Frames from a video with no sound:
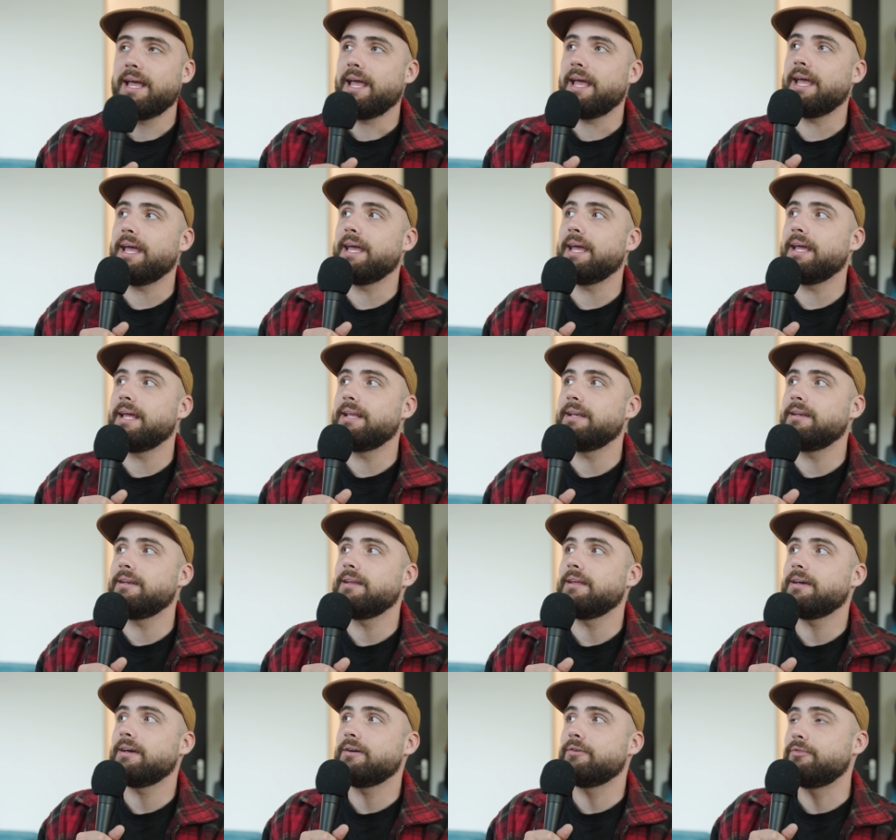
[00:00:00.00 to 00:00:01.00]

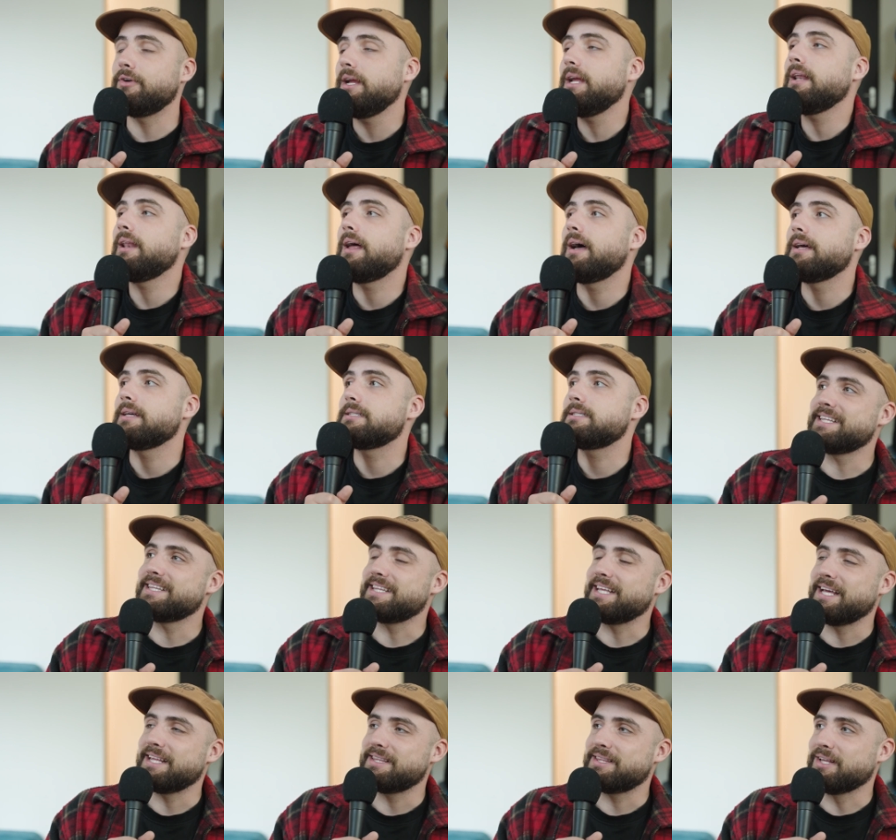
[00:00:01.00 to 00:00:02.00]
And realized
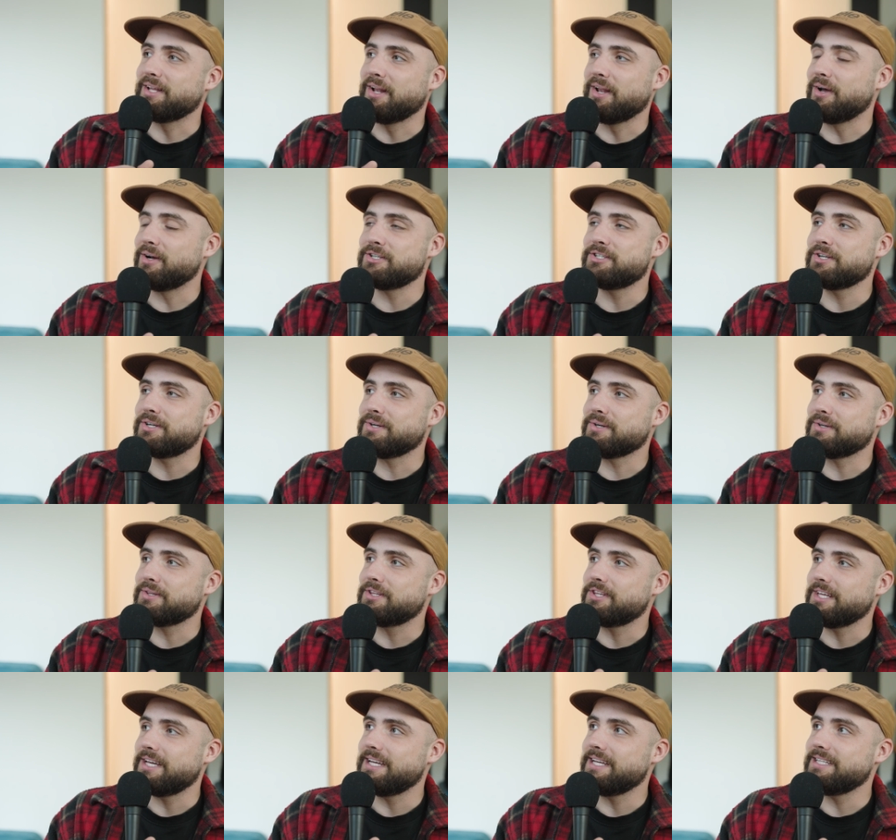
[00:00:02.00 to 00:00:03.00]
that the logical
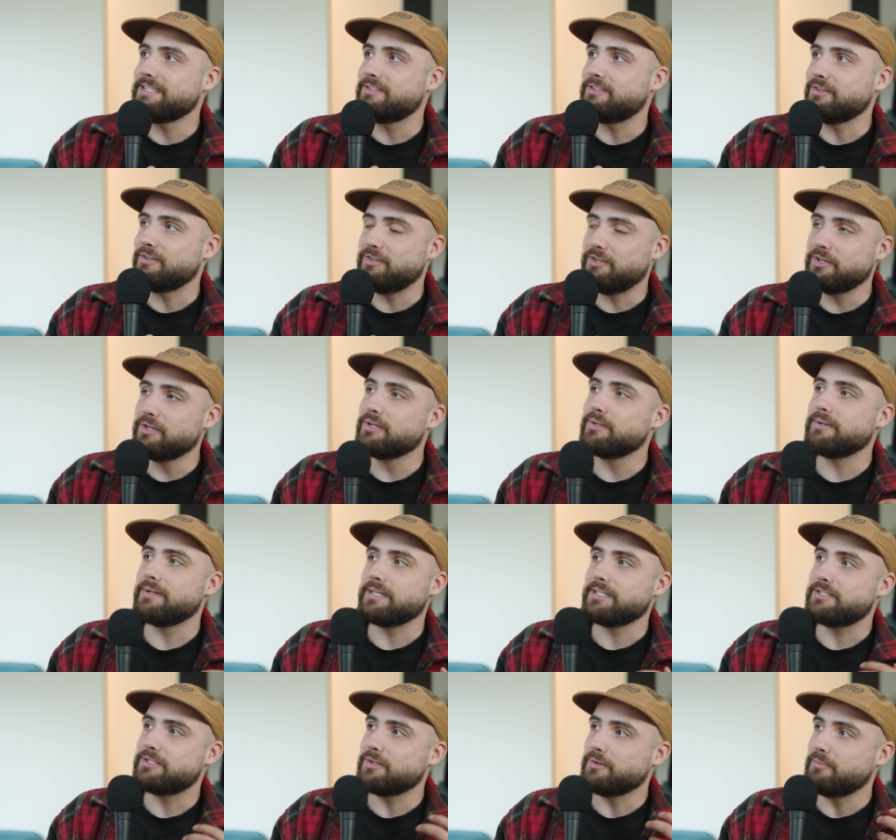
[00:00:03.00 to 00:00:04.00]
thing to do
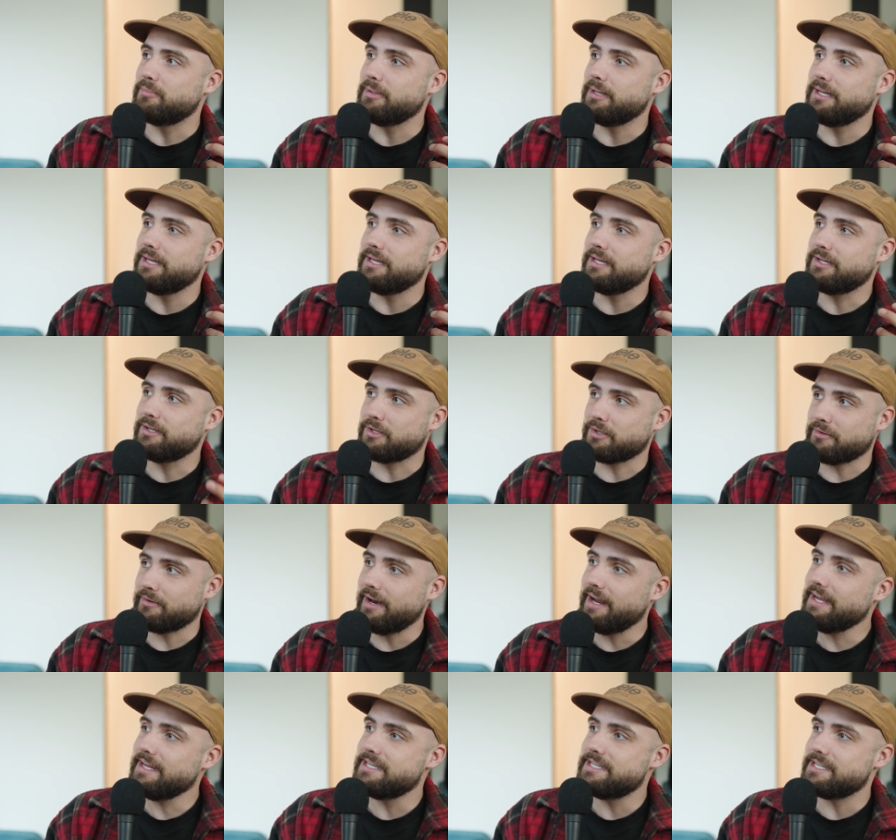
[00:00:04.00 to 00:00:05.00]
is to be
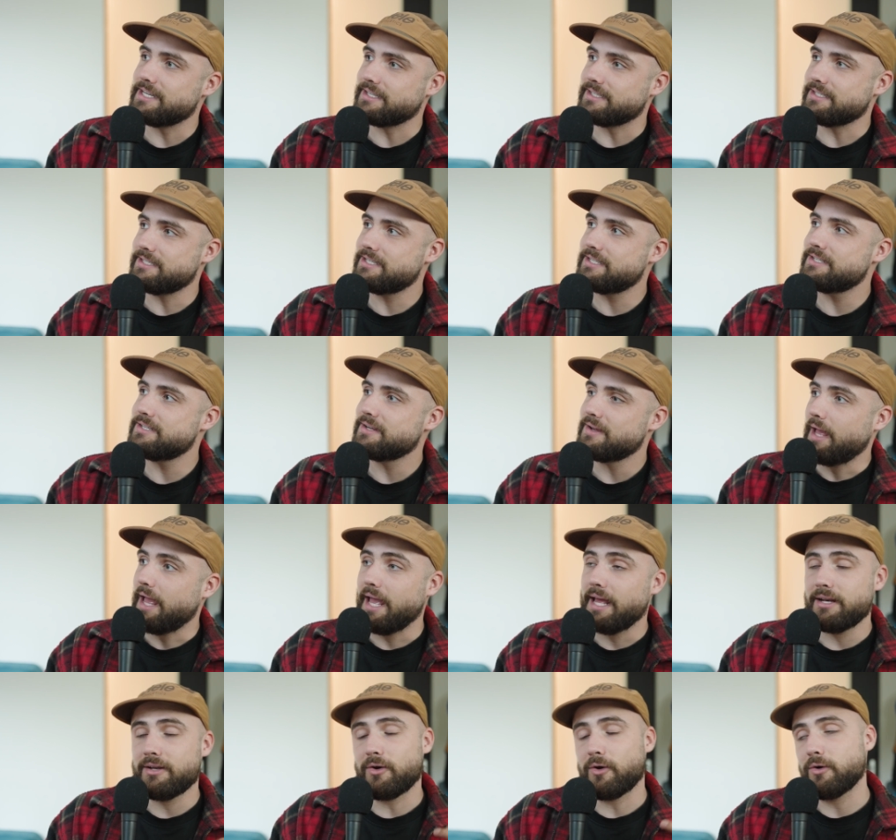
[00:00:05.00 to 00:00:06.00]
courageous,
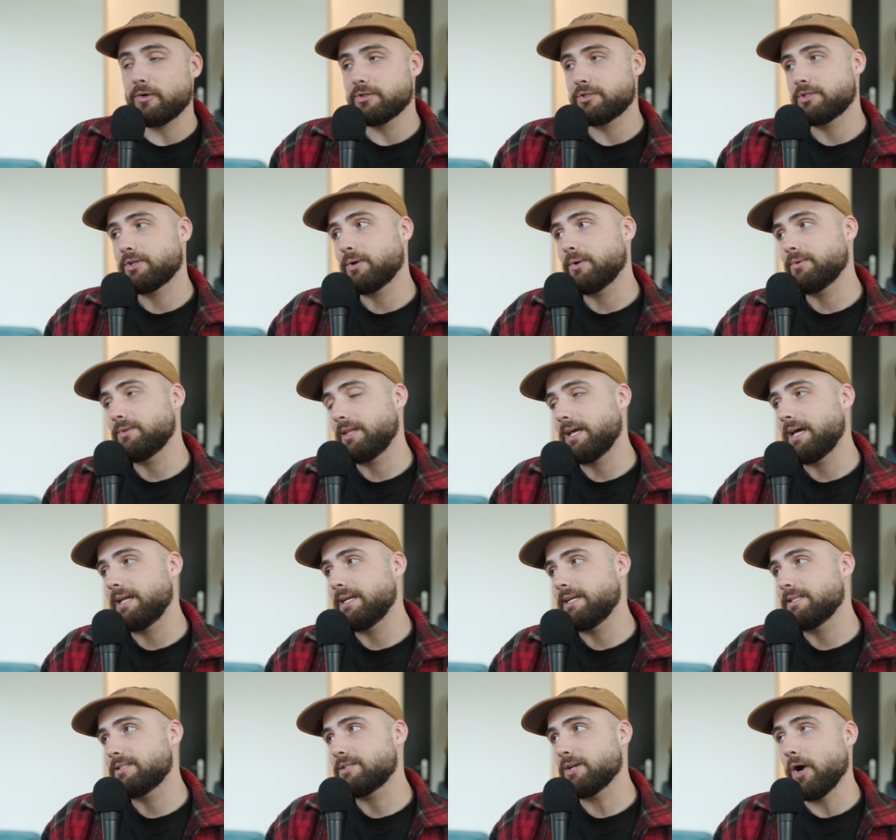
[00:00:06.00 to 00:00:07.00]
and also that
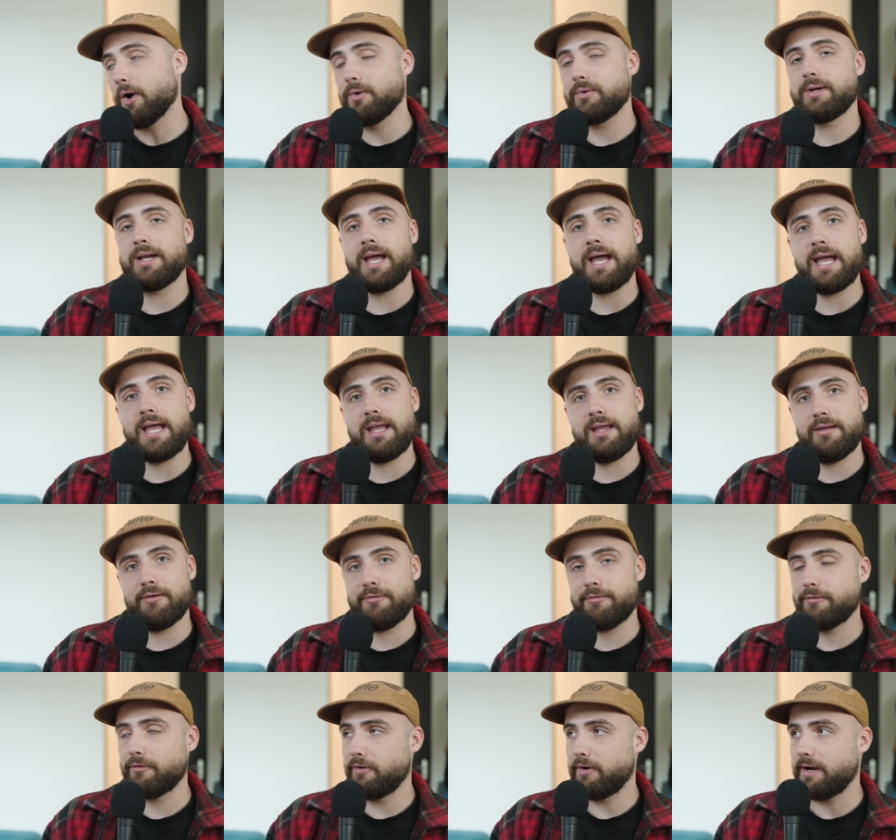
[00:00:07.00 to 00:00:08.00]
it's okay
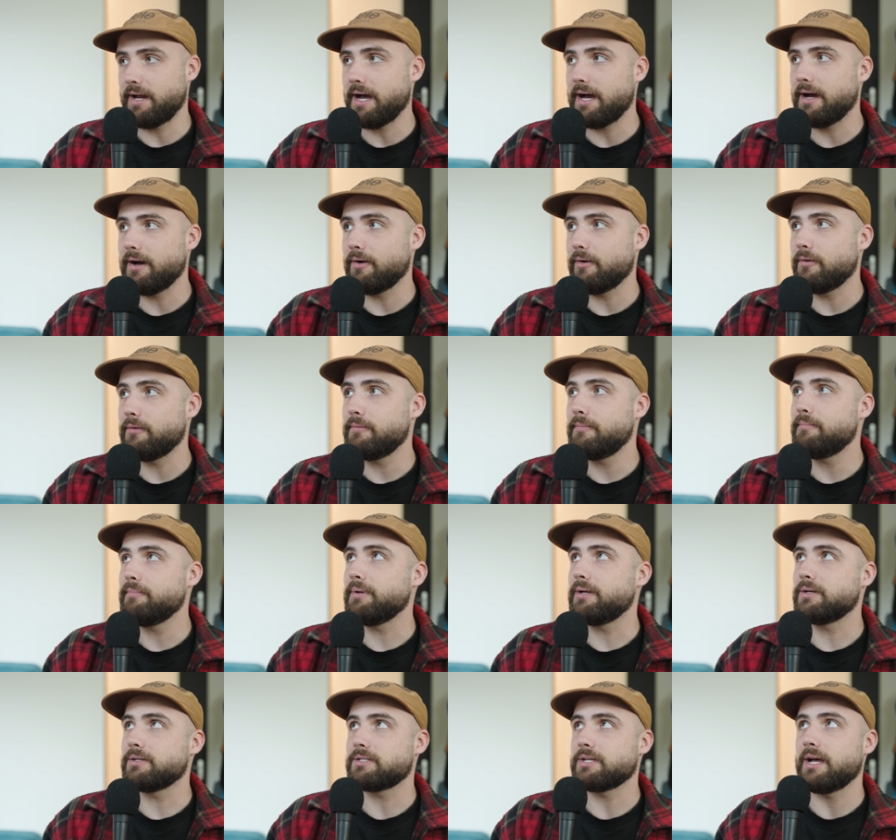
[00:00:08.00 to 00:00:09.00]
for now
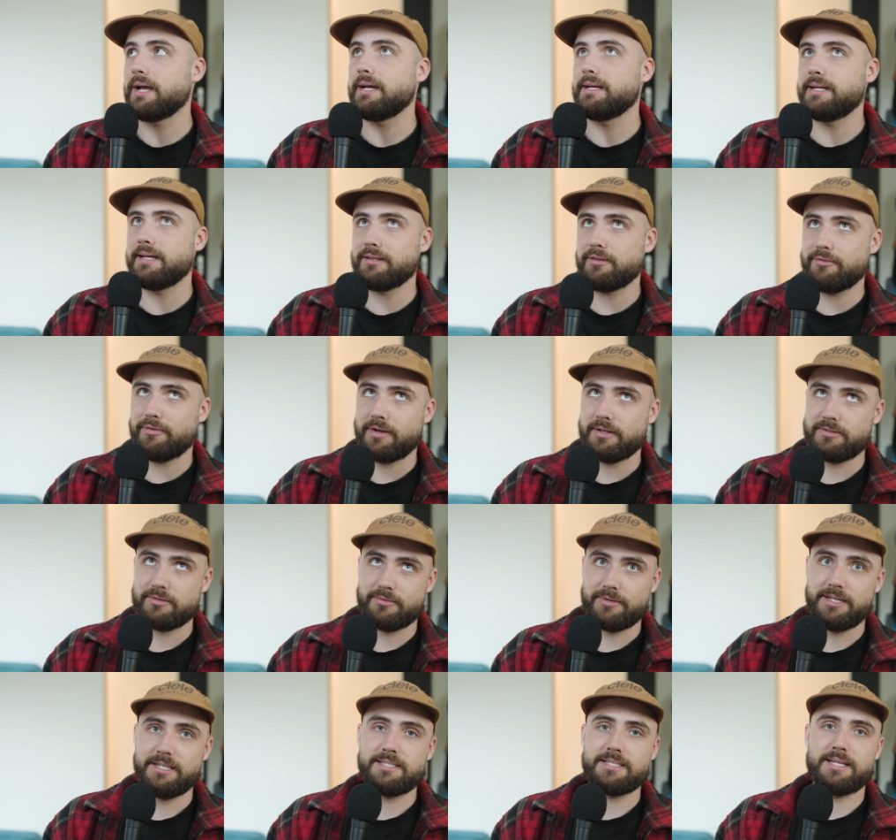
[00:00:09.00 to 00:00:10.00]
because I identified the
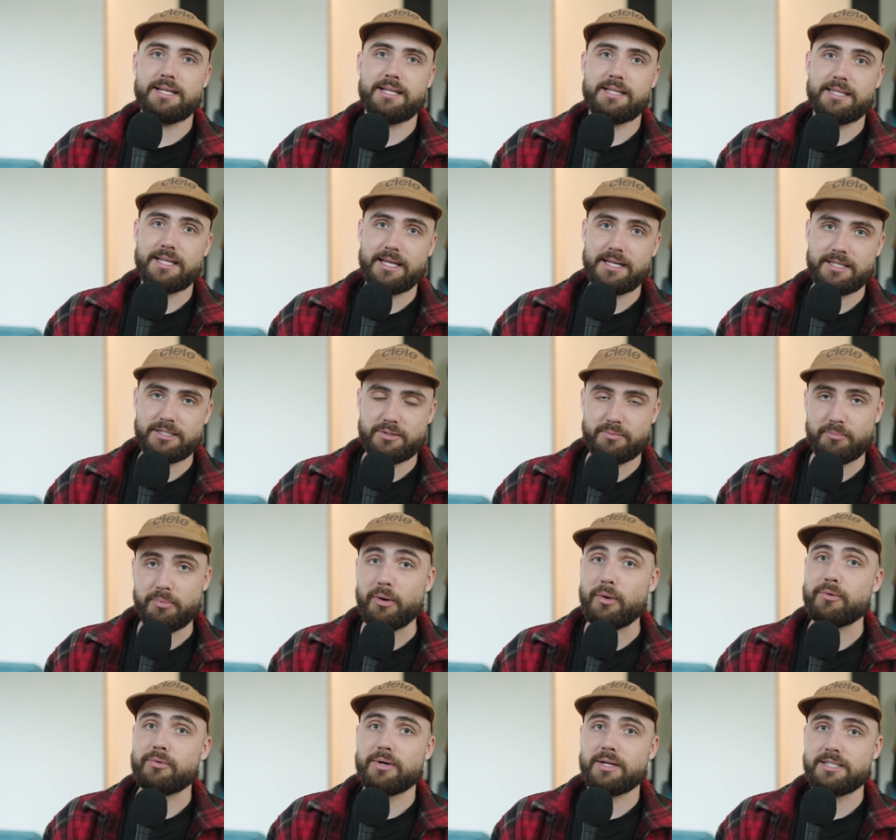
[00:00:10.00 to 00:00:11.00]
reason, and that is
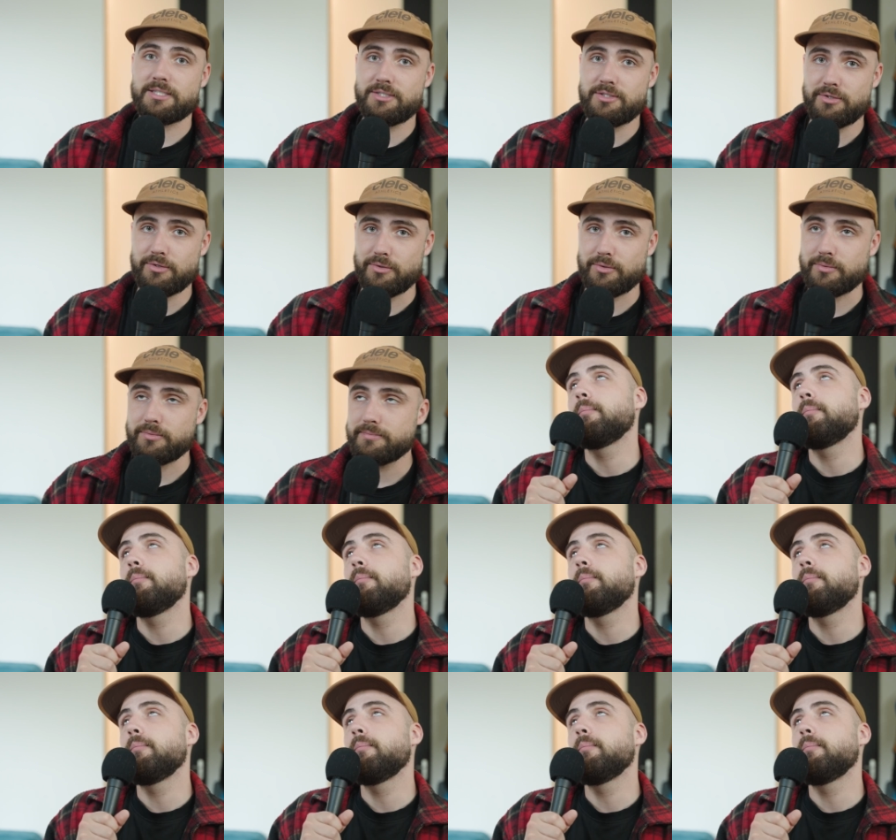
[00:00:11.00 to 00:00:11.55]
progress too.